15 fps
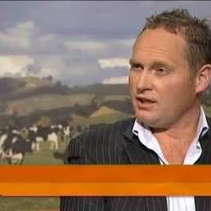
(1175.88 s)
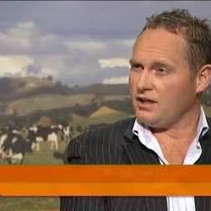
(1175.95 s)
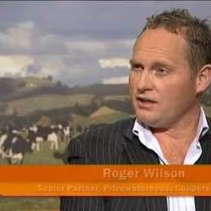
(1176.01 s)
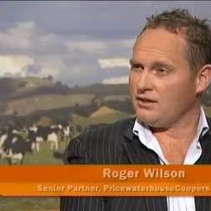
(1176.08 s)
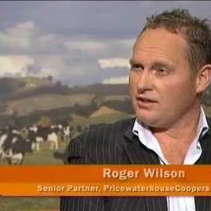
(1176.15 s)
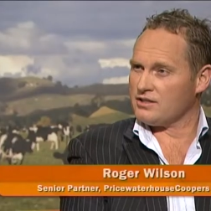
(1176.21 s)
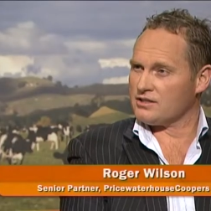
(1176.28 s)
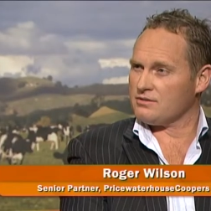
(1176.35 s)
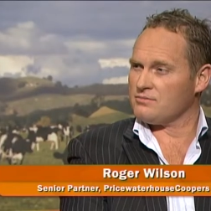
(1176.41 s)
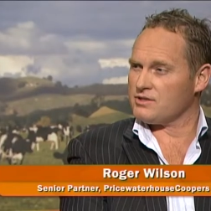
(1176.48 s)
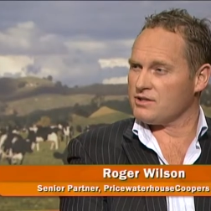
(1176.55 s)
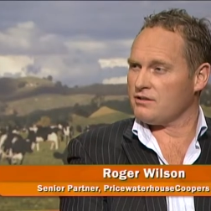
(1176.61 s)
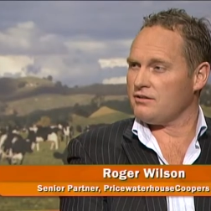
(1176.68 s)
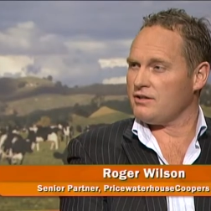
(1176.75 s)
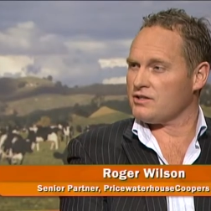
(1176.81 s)
and there's some
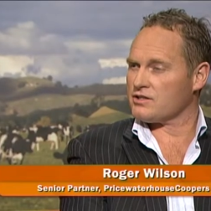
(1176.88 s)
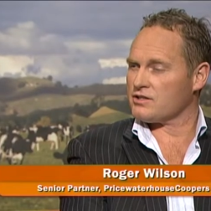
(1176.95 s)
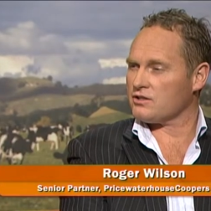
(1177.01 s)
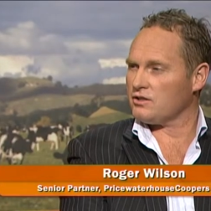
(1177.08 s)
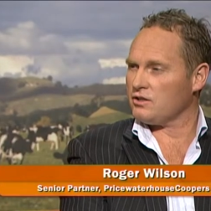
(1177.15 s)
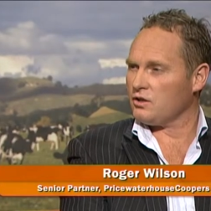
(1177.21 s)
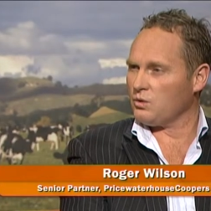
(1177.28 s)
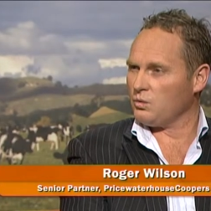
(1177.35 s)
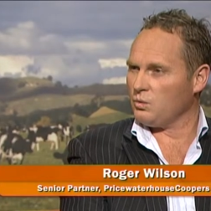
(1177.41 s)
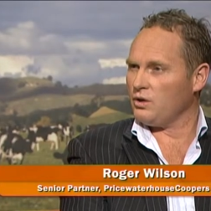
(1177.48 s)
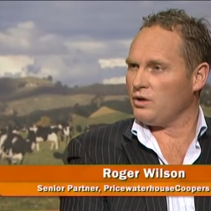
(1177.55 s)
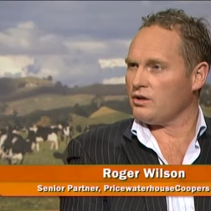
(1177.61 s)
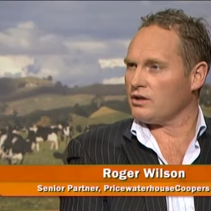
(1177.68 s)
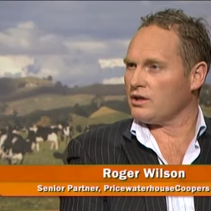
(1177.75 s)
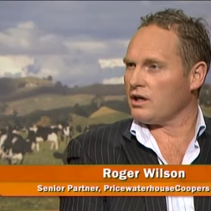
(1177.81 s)
serious
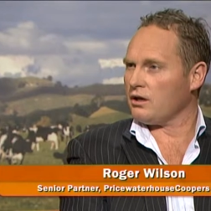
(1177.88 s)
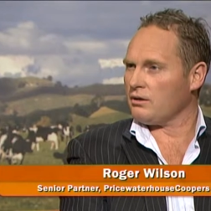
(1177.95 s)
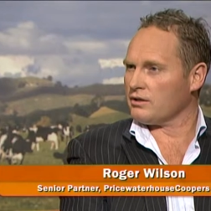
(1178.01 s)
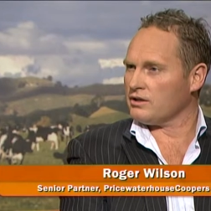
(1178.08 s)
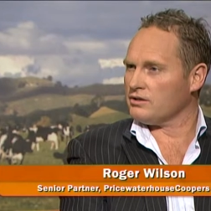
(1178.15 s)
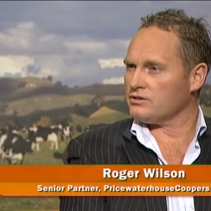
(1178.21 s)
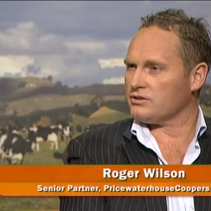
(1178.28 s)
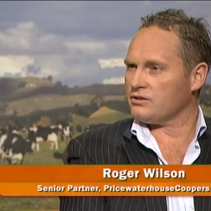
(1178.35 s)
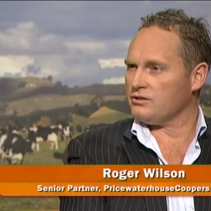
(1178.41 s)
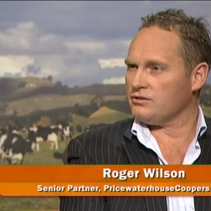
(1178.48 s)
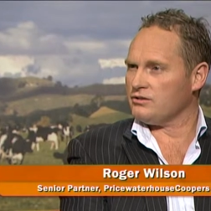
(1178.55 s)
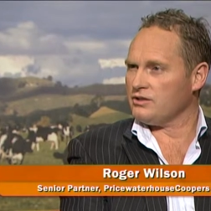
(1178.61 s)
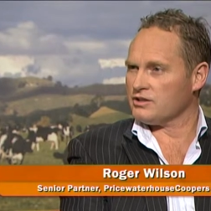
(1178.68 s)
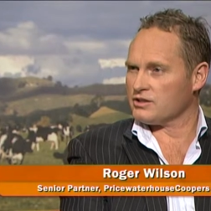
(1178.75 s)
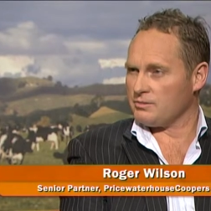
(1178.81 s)
work going
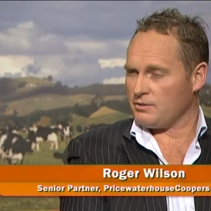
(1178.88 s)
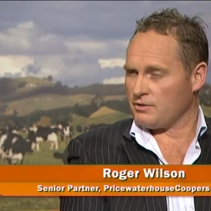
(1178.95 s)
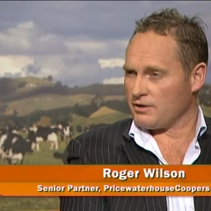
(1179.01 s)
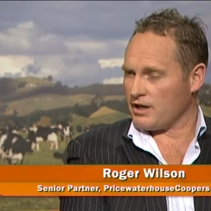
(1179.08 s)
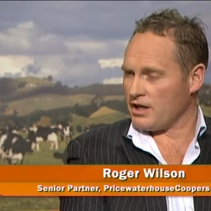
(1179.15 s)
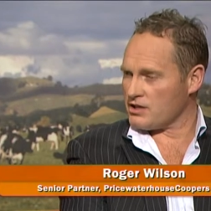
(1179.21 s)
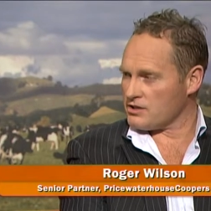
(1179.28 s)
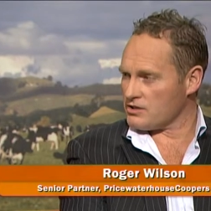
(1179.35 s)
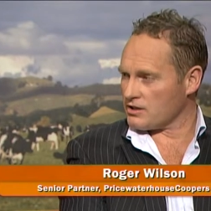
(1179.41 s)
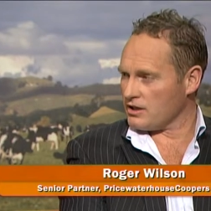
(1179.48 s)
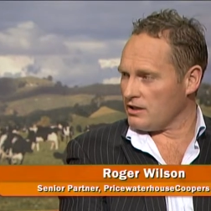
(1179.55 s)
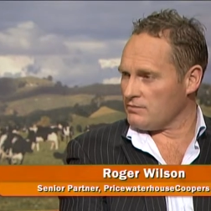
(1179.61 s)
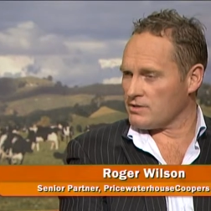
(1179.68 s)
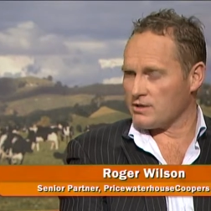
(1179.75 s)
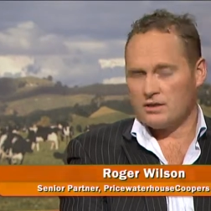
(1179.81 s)
into some irrigation
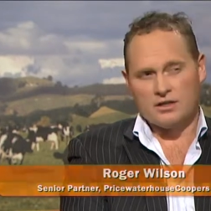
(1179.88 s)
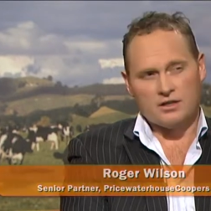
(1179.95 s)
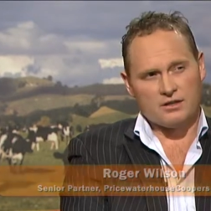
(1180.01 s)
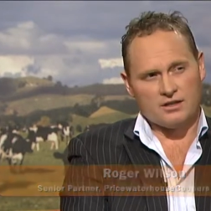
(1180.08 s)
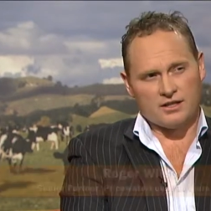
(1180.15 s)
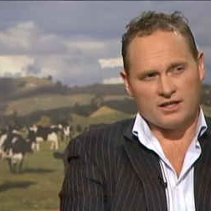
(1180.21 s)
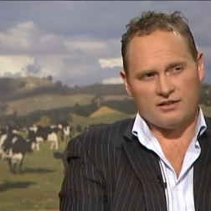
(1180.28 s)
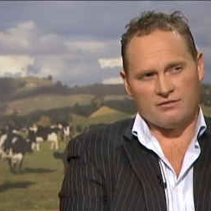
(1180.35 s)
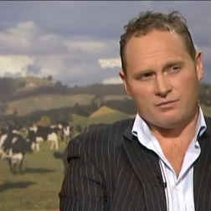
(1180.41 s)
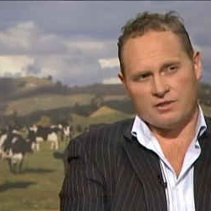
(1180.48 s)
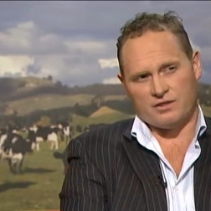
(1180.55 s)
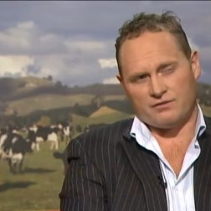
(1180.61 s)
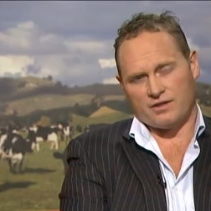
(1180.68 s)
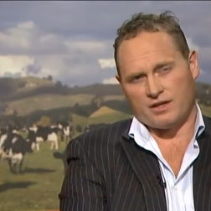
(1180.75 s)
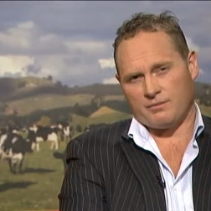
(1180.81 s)
schemes. The government
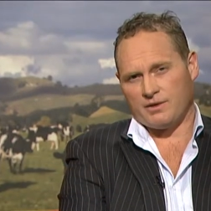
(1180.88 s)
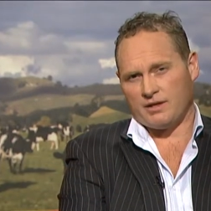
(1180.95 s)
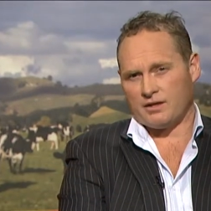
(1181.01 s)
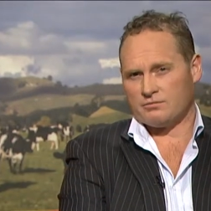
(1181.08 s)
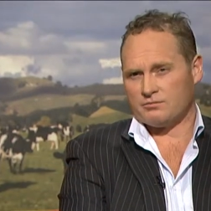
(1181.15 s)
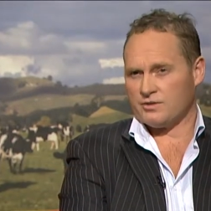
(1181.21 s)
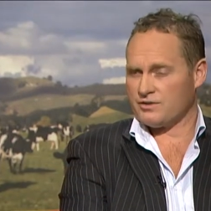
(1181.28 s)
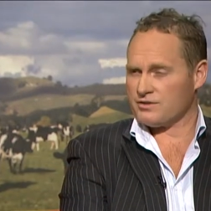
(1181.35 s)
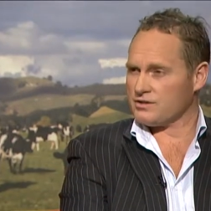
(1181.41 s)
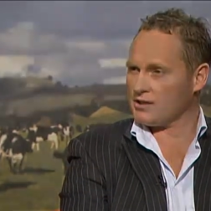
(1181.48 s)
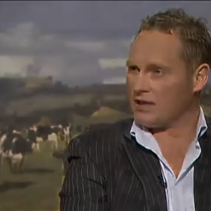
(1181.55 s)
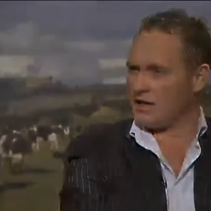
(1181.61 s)
have come out with,